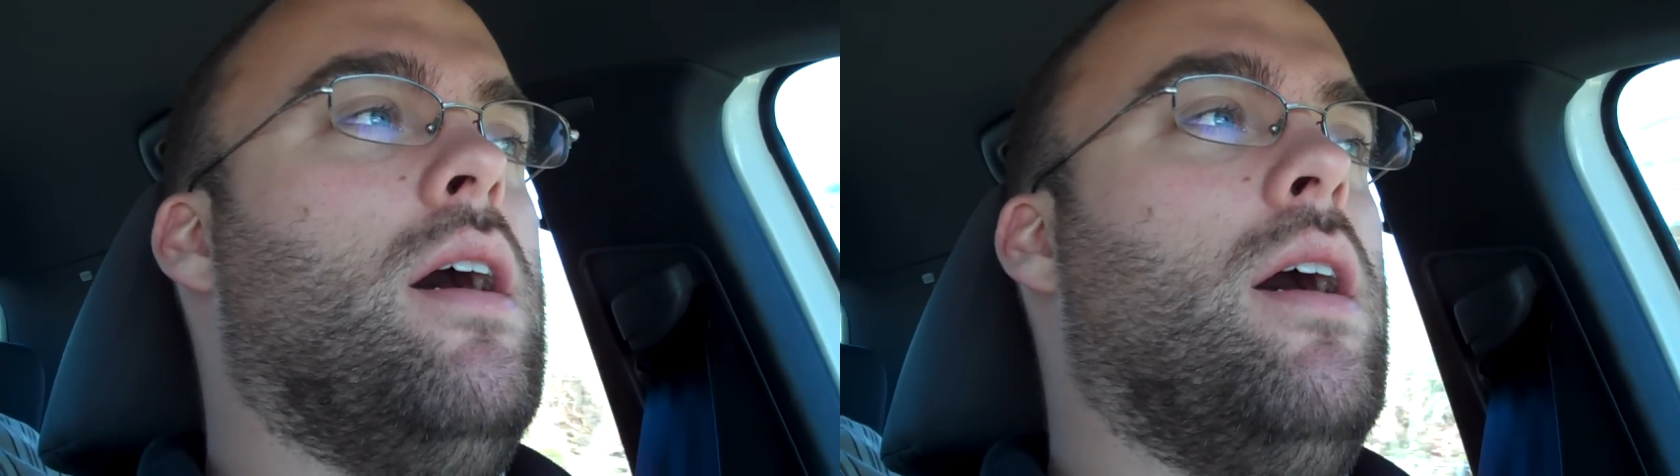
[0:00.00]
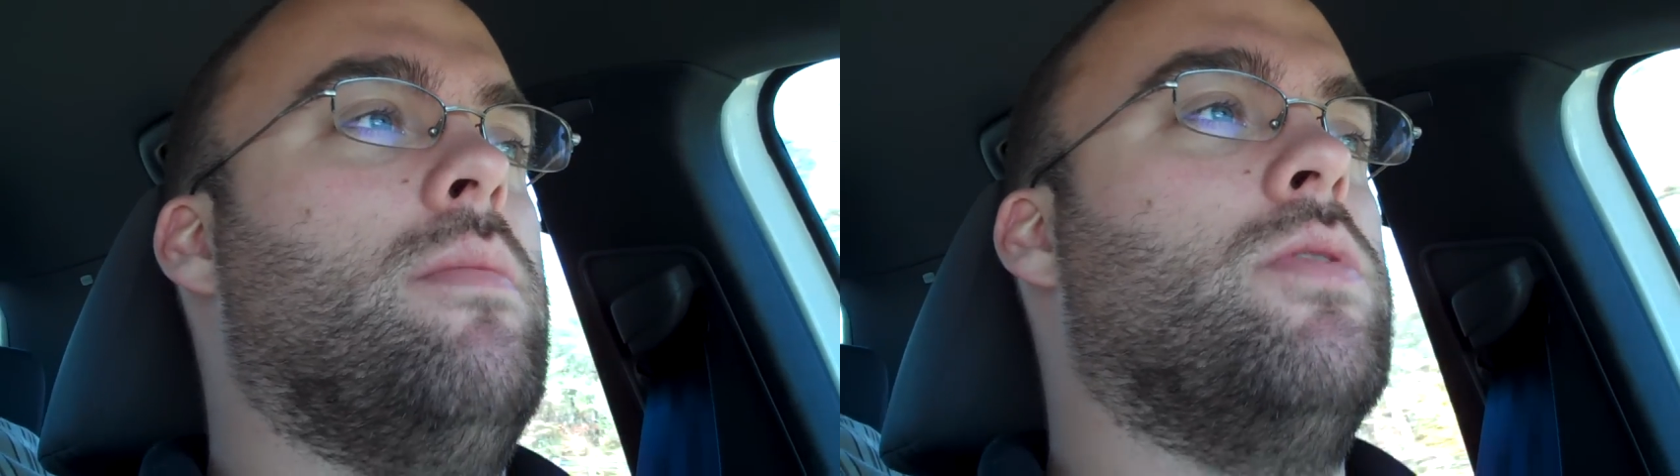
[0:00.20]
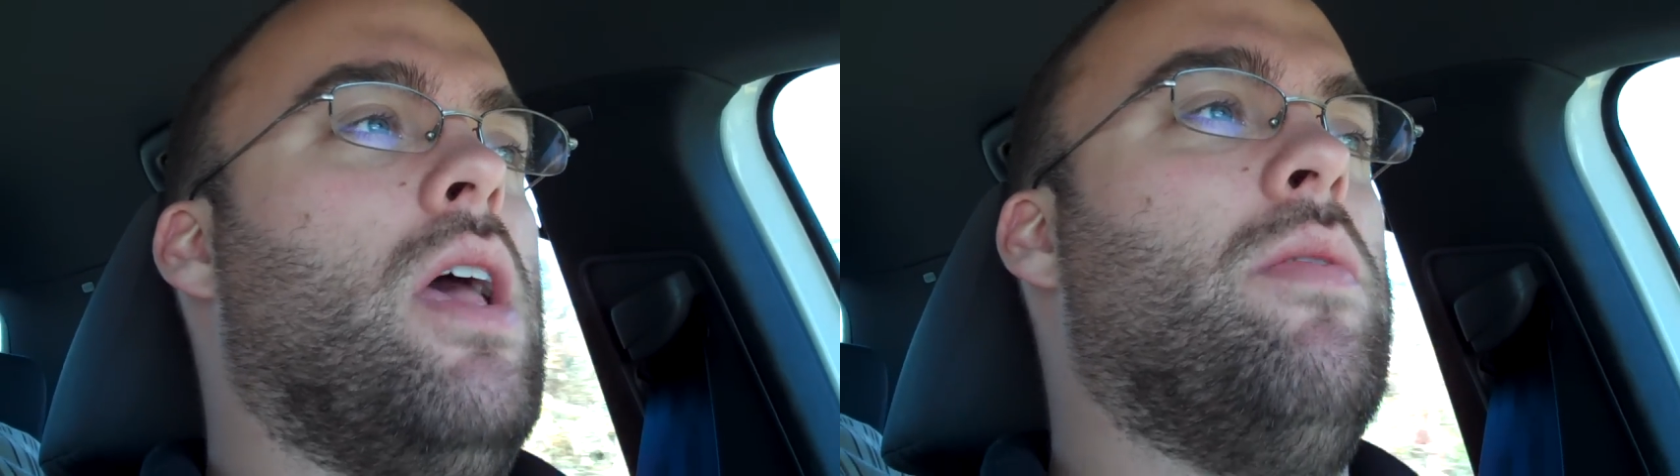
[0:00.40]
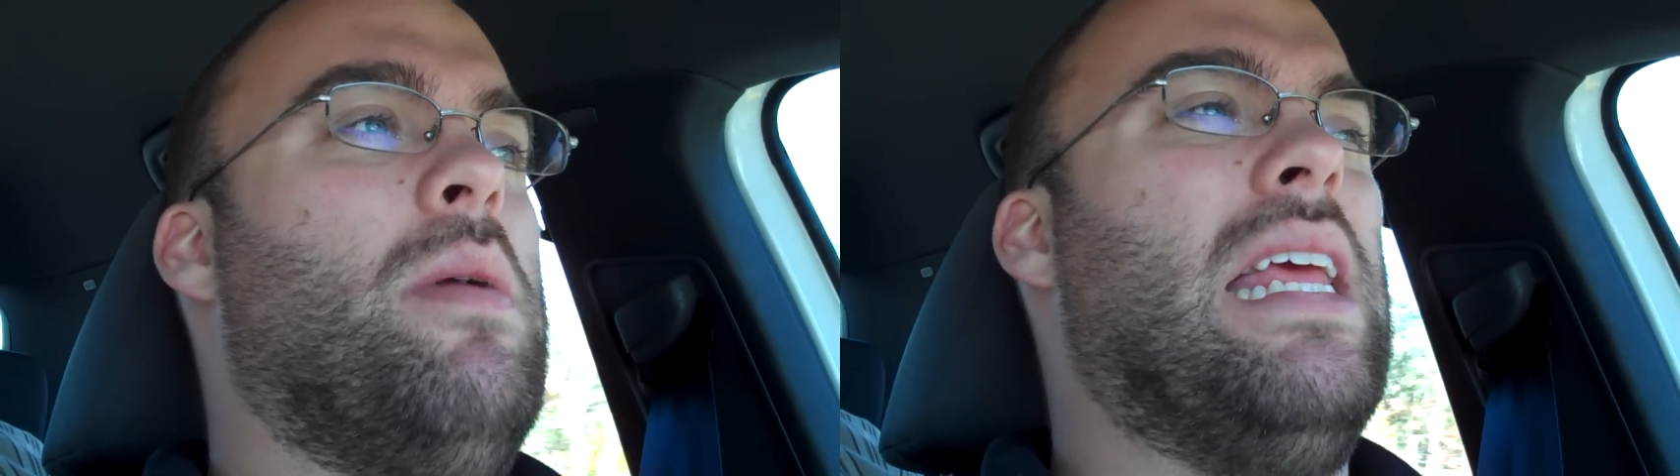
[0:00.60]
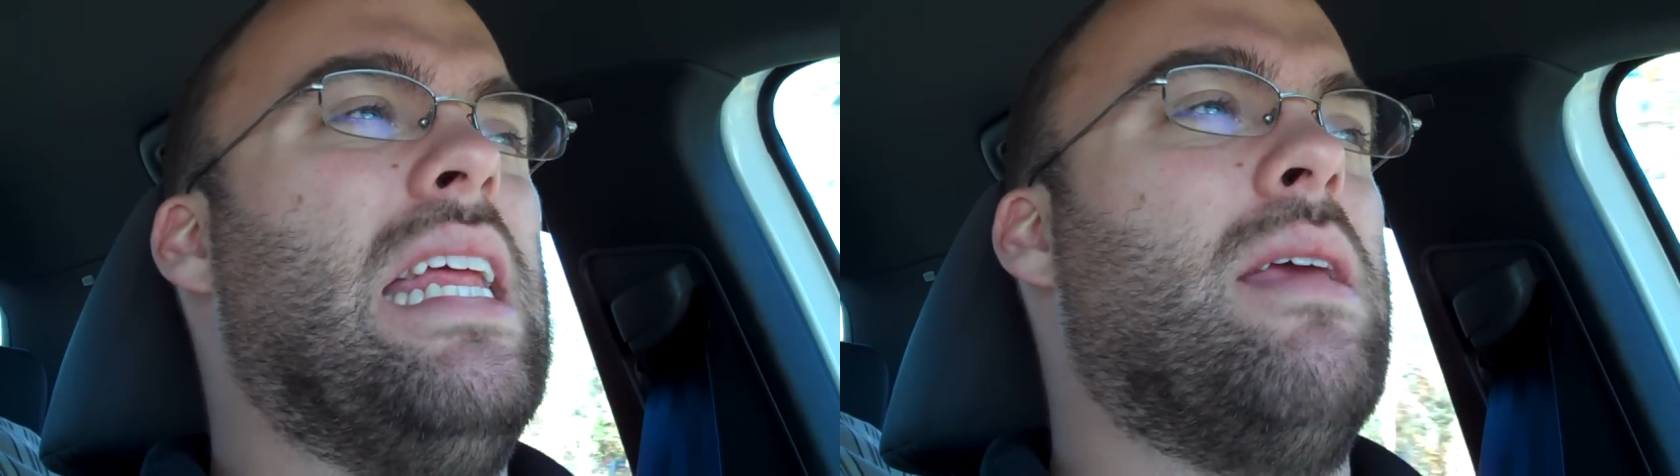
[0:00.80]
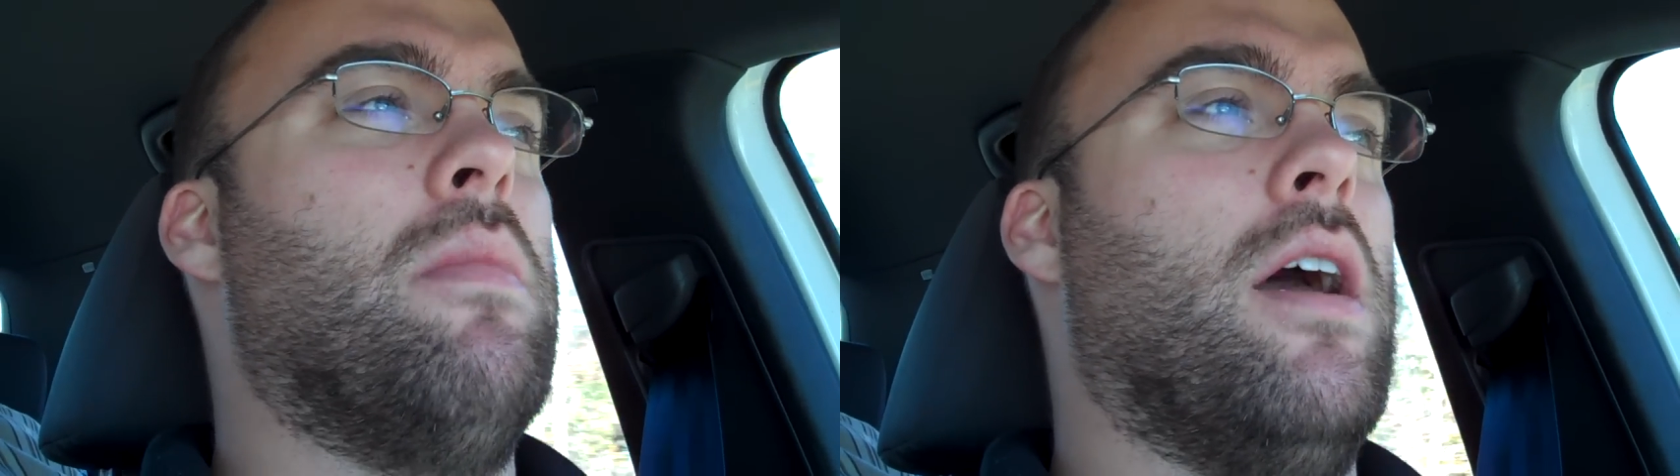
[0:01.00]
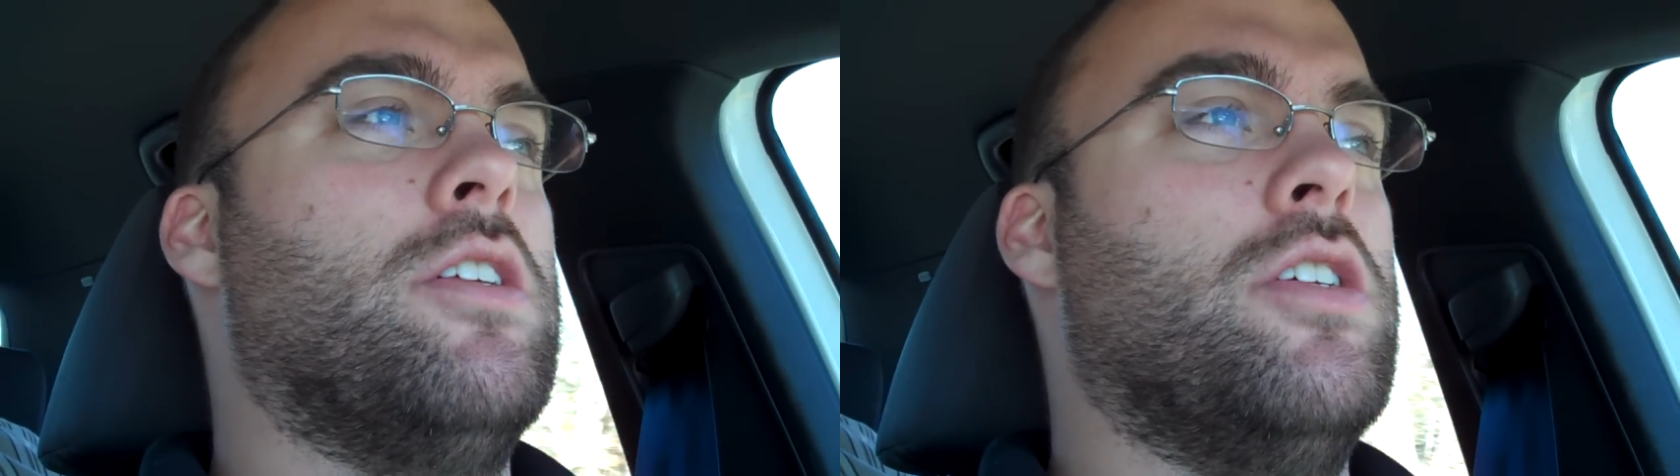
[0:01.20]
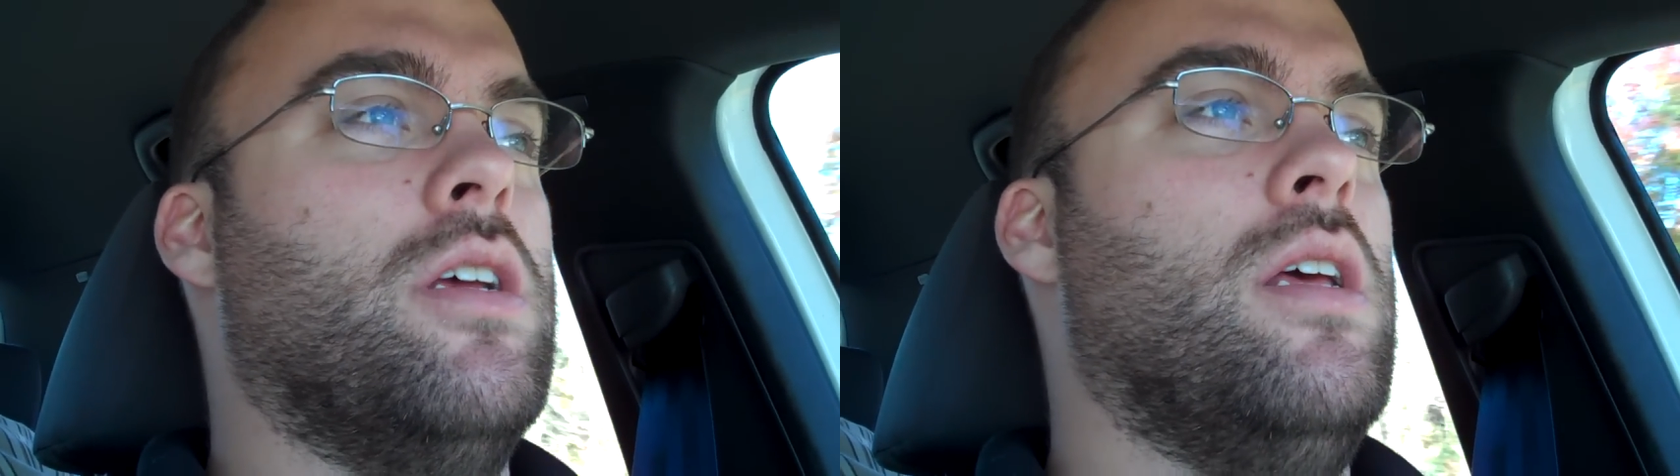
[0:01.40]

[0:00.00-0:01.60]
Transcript: Um, so I haven't been eating much,